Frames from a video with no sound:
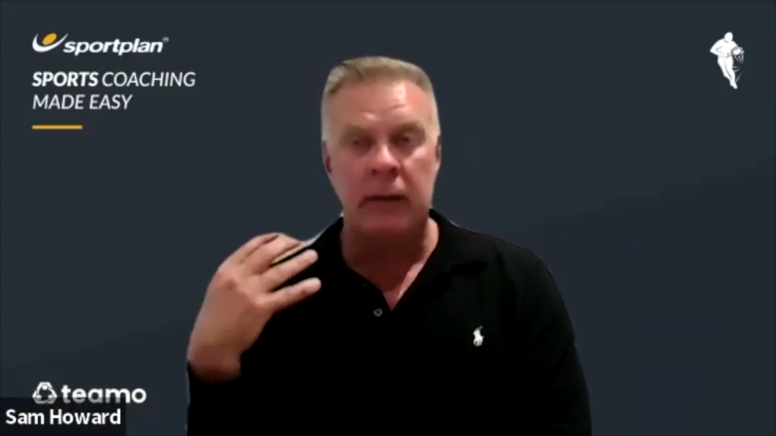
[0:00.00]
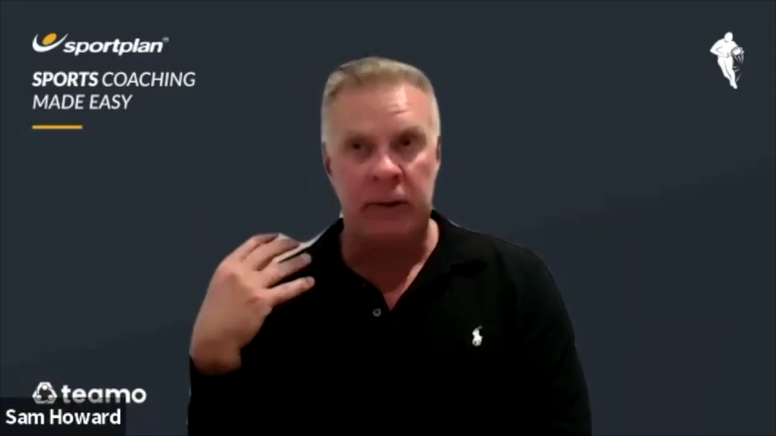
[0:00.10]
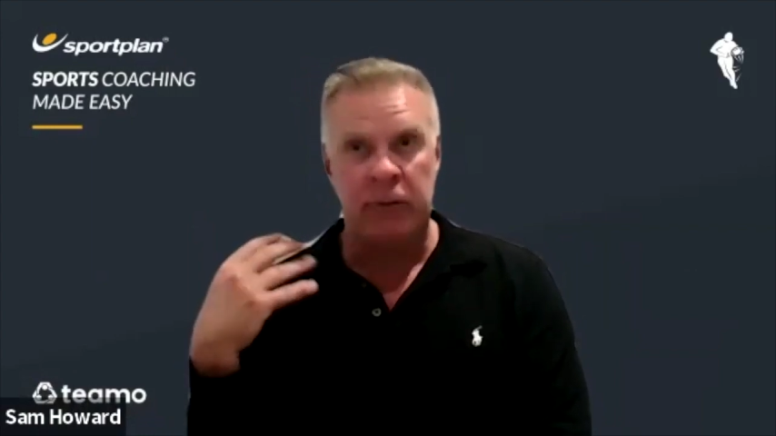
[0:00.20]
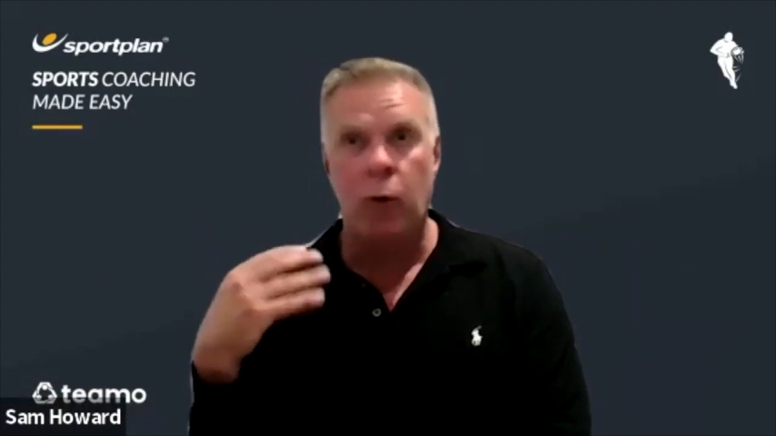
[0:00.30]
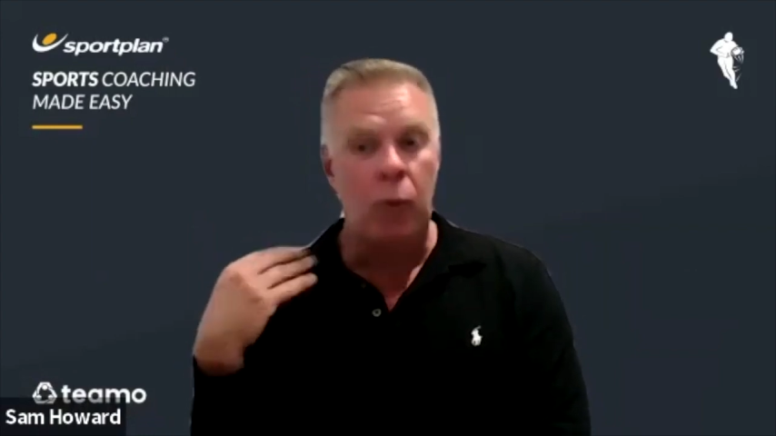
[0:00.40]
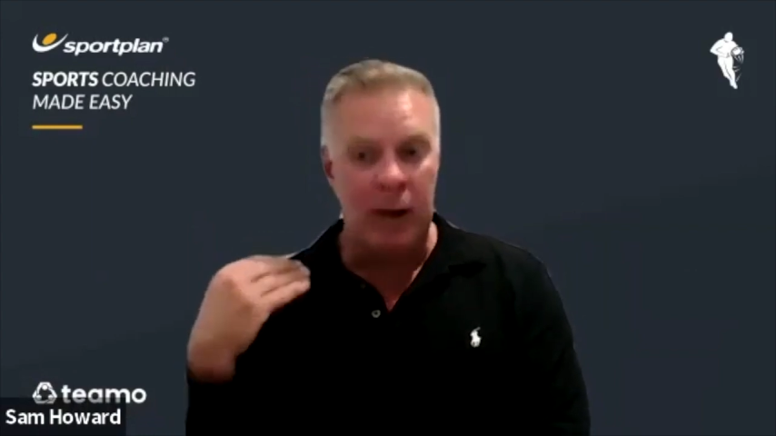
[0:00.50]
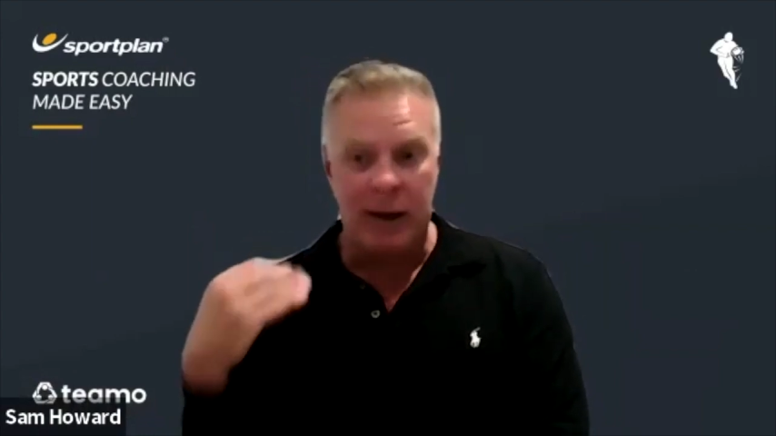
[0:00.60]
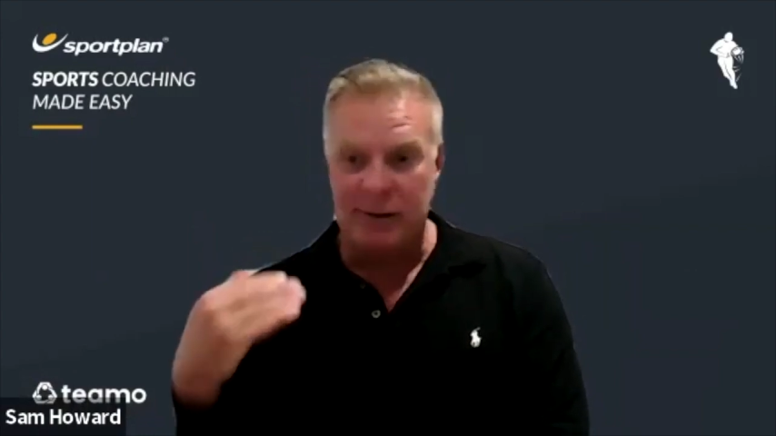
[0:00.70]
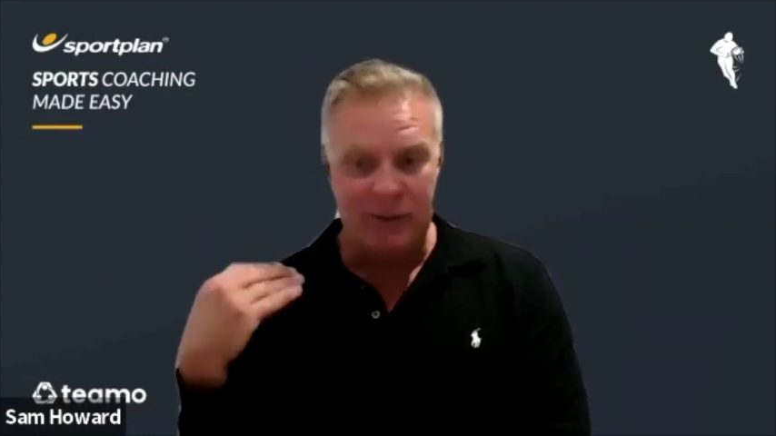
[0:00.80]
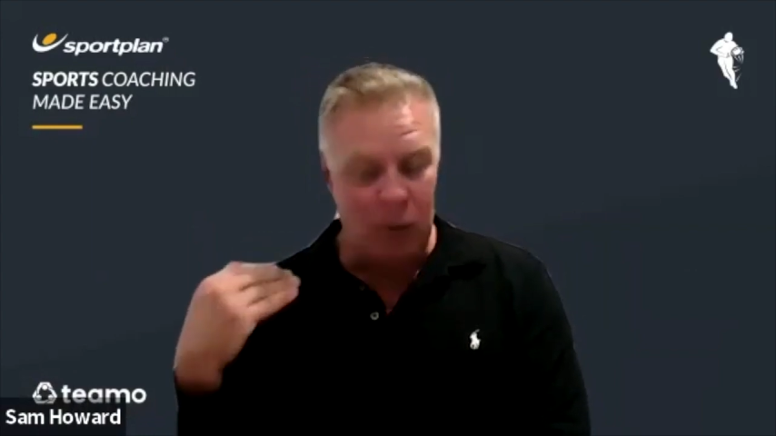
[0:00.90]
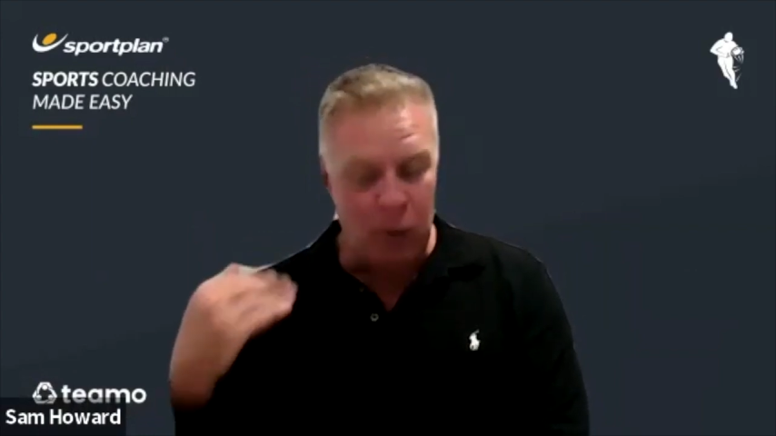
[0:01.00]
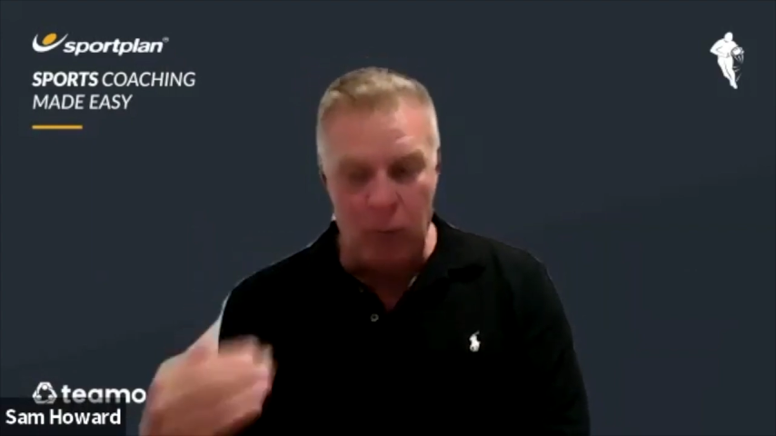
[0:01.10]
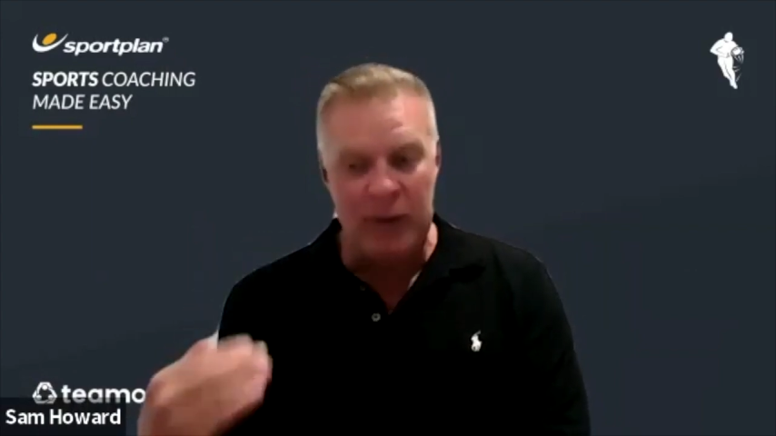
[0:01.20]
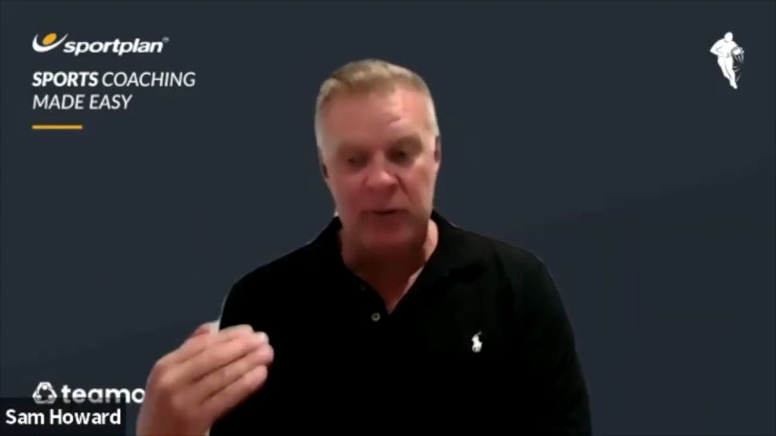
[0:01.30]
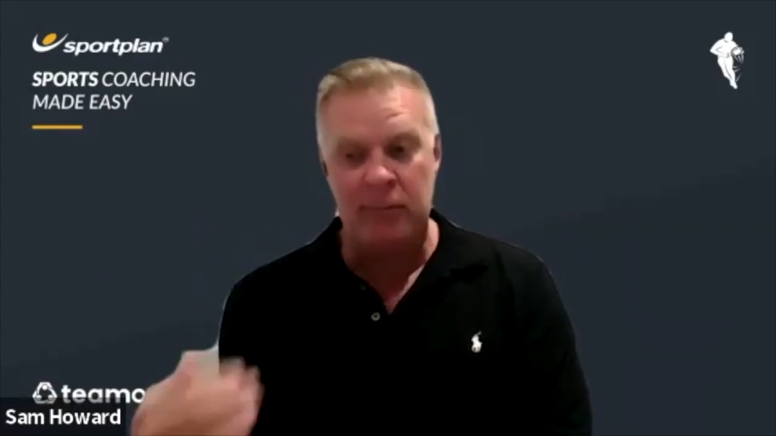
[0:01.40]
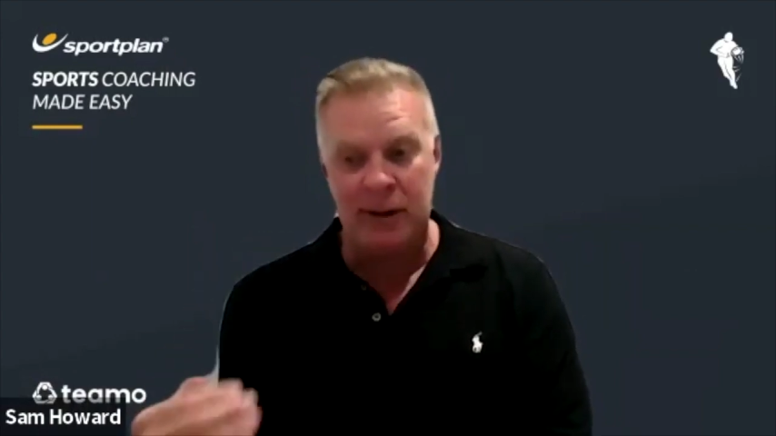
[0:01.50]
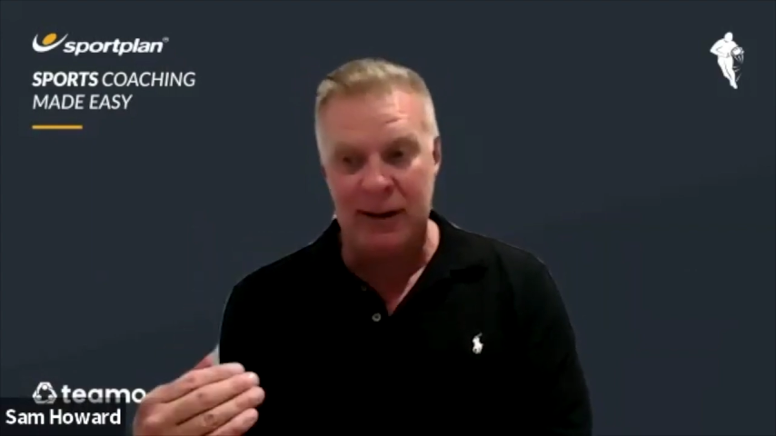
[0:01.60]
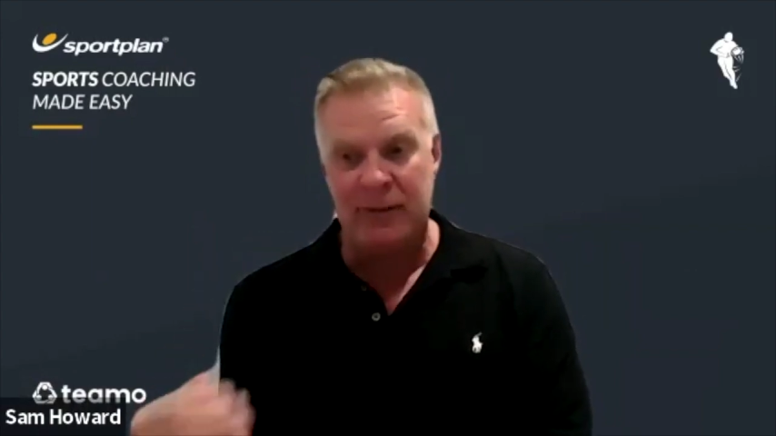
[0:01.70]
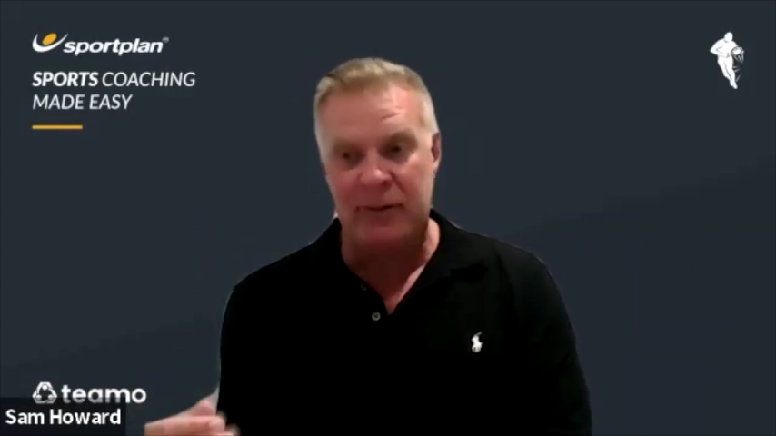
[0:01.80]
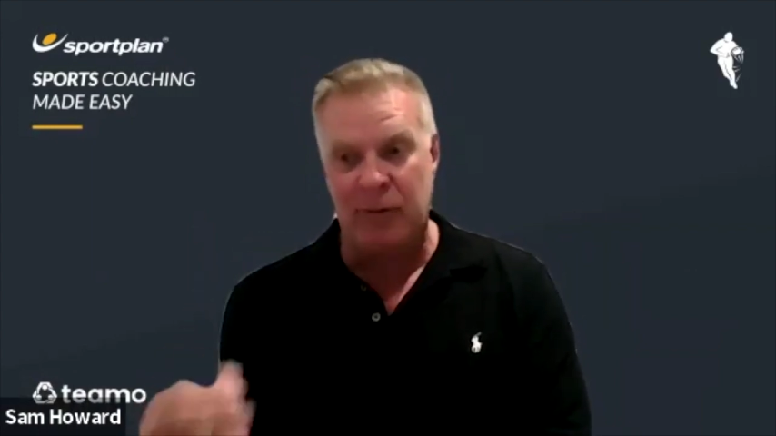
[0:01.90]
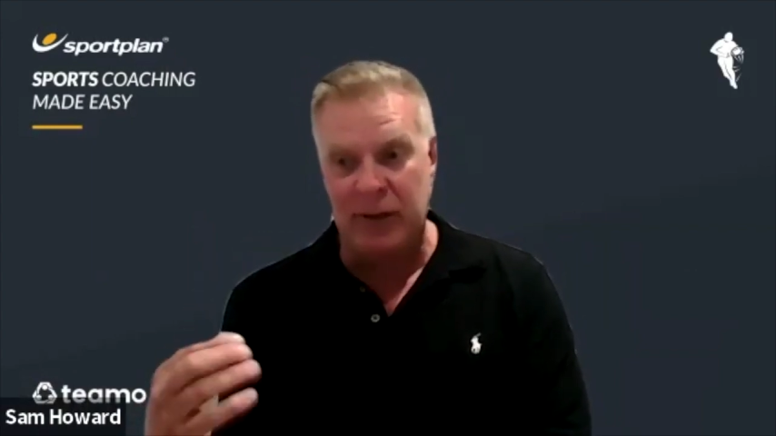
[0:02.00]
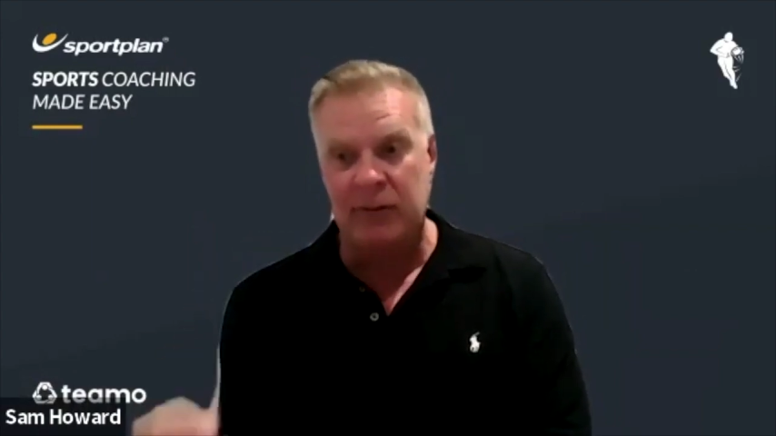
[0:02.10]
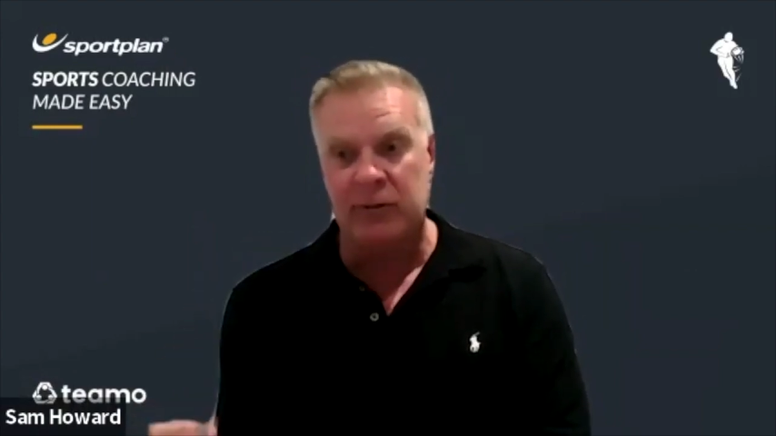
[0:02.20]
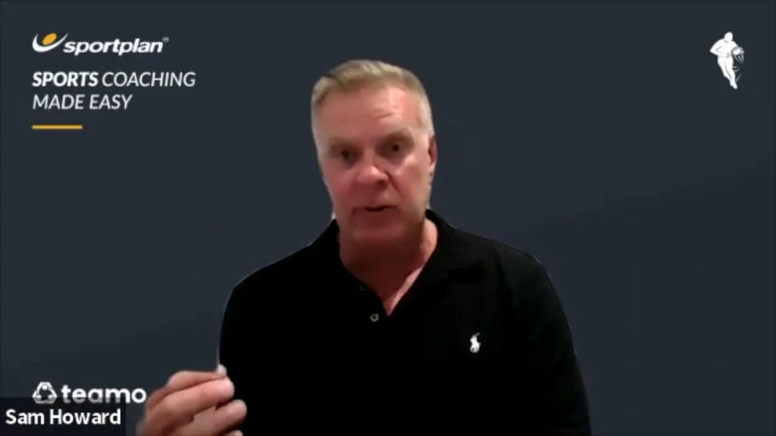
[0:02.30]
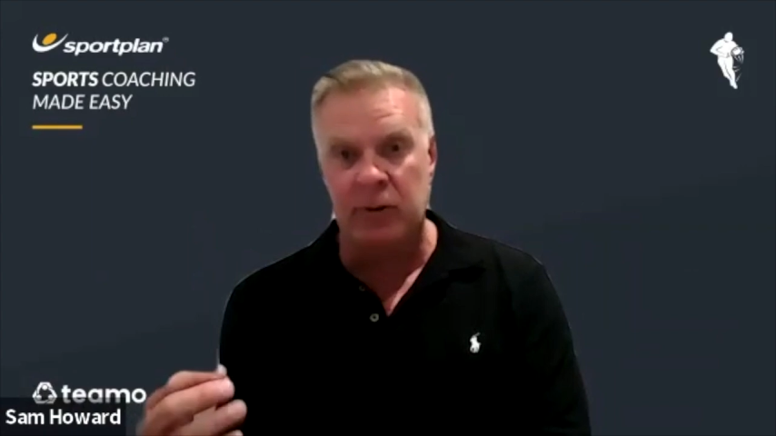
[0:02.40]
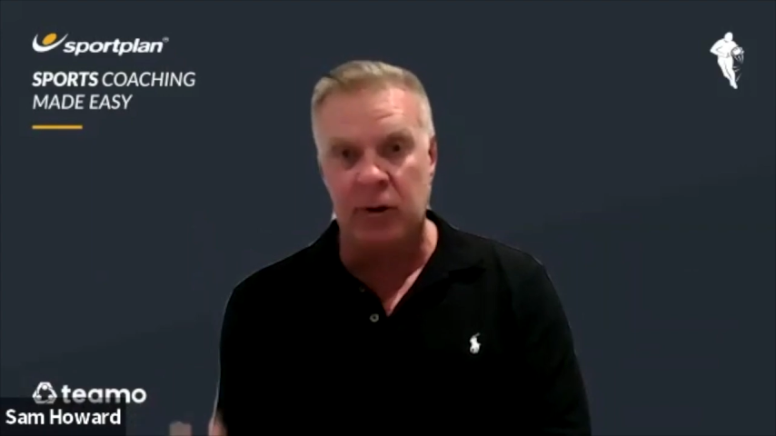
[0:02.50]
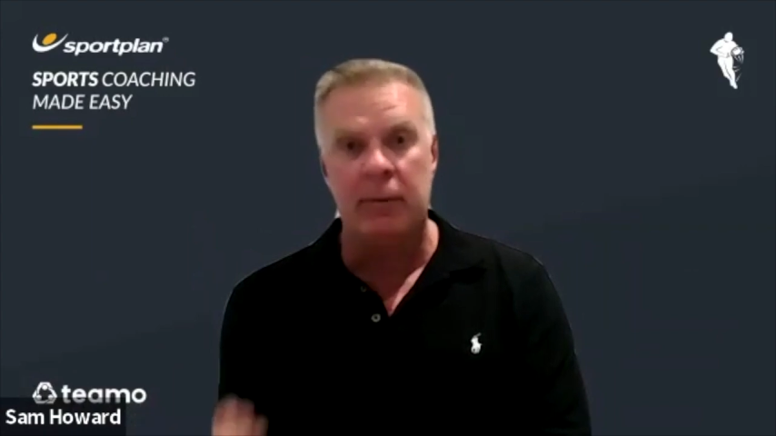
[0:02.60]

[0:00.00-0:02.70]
it's always on my list of things to do.